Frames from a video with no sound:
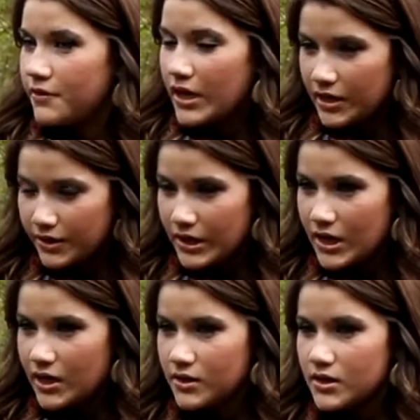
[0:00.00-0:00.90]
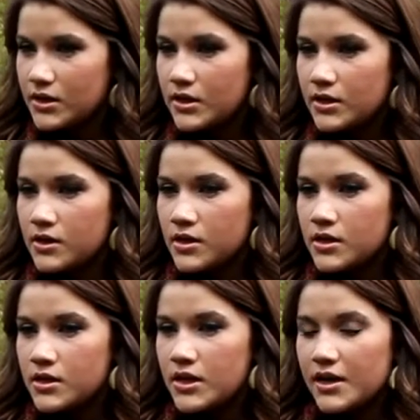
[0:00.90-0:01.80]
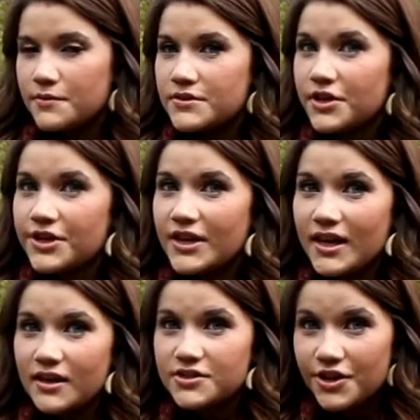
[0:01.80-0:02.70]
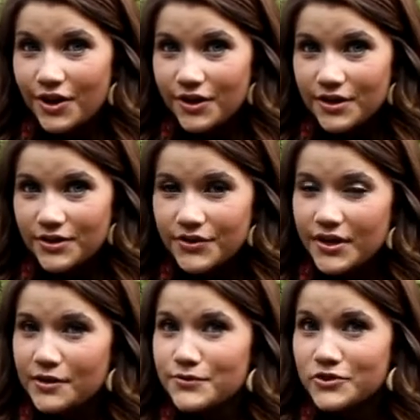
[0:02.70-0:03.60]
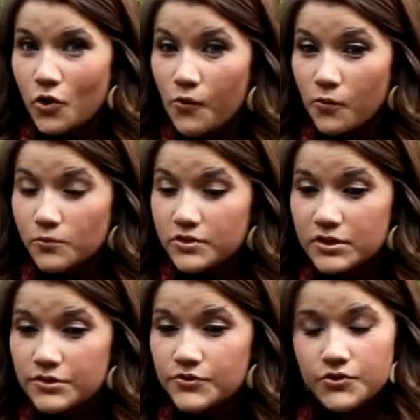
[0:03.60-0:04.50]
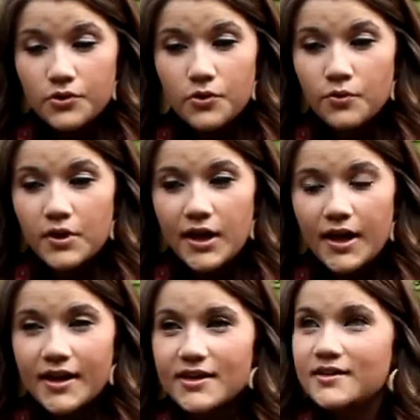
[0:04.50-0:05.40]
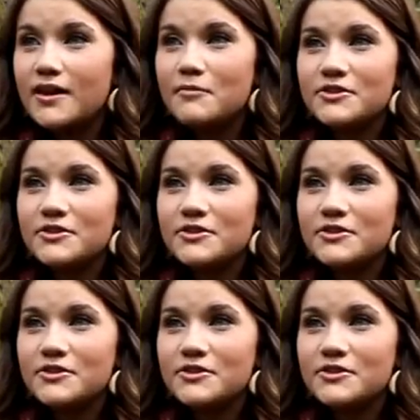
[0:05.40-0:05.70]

area, and it was already getting dark and it was cold, so I ended up